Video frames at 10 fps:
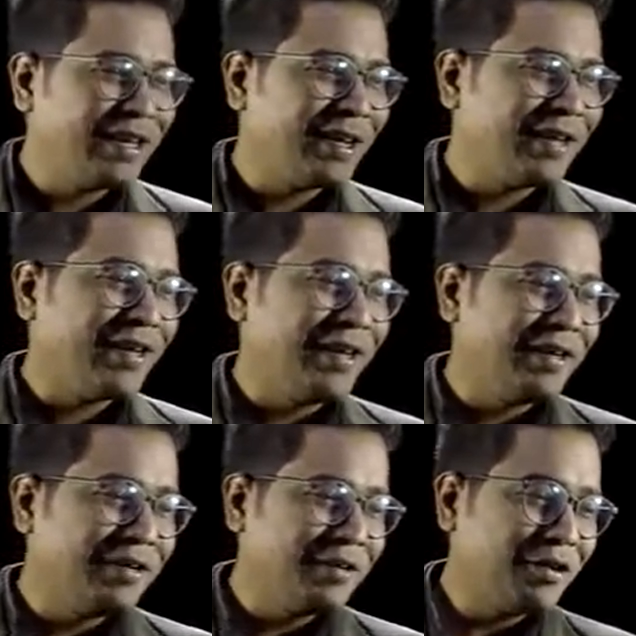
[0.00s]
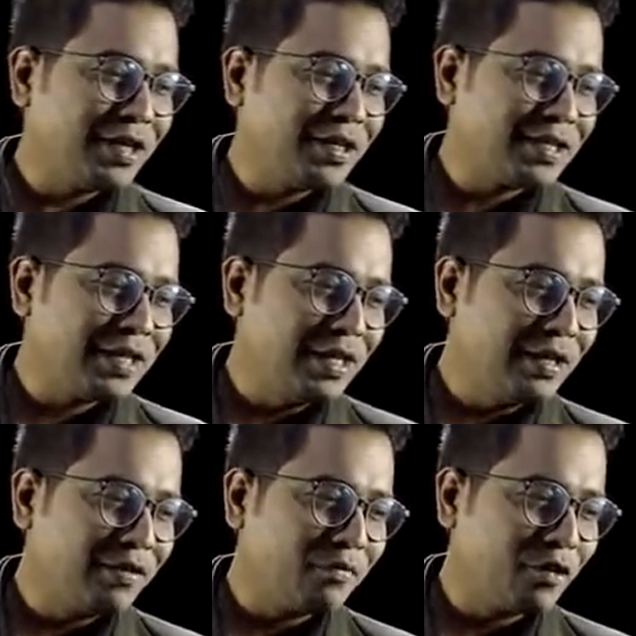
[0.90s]
not just
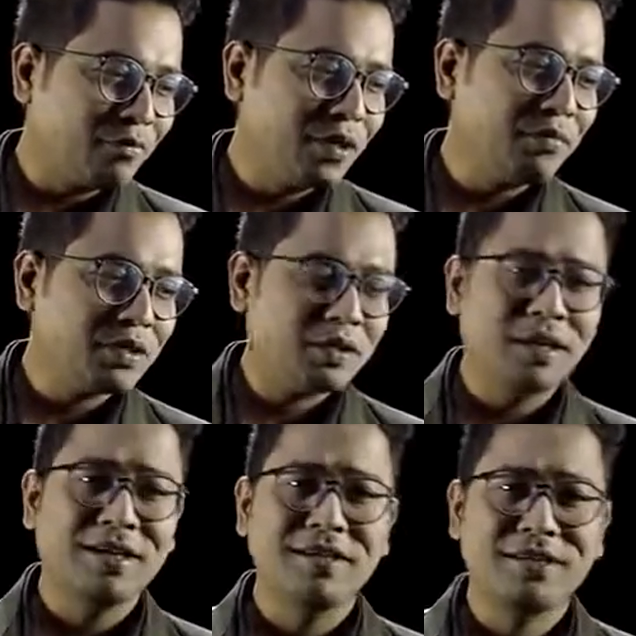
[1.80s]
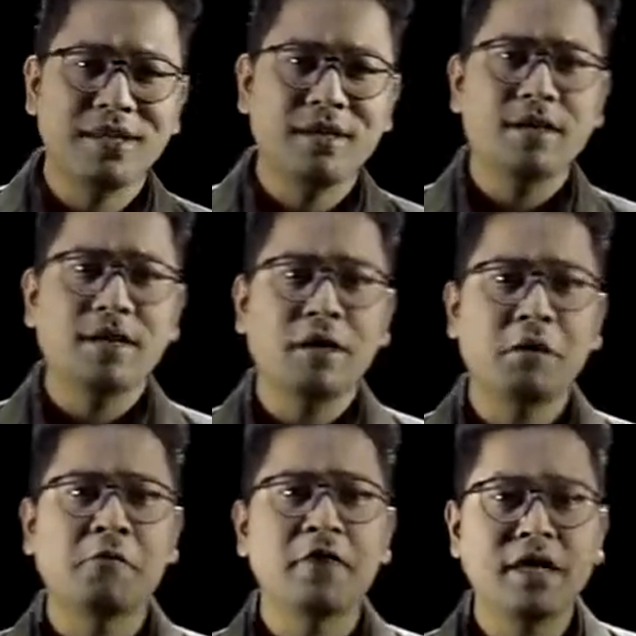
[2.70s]
Indian problems, you see,
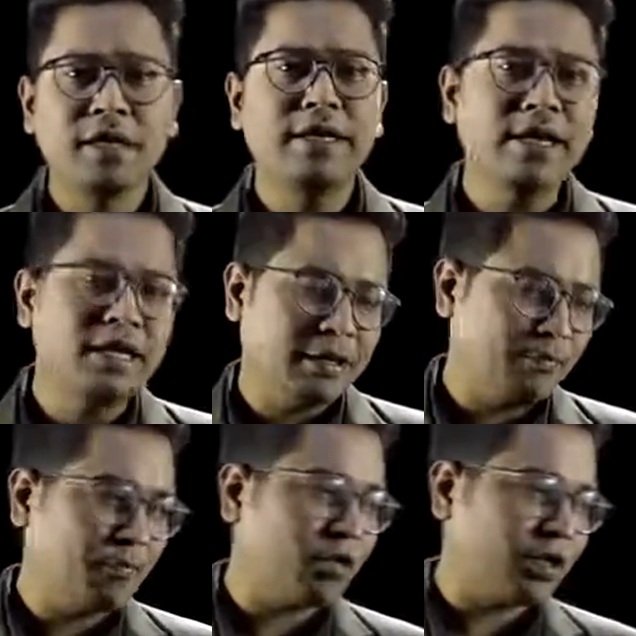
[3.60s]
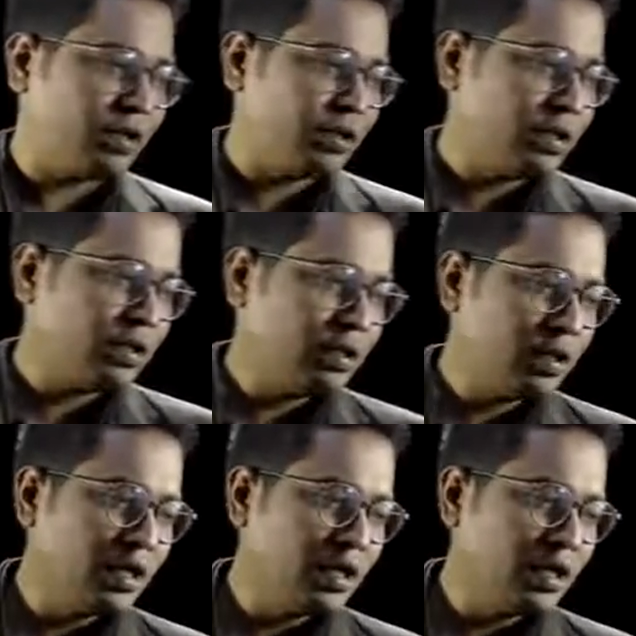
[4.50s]
of Indian importance,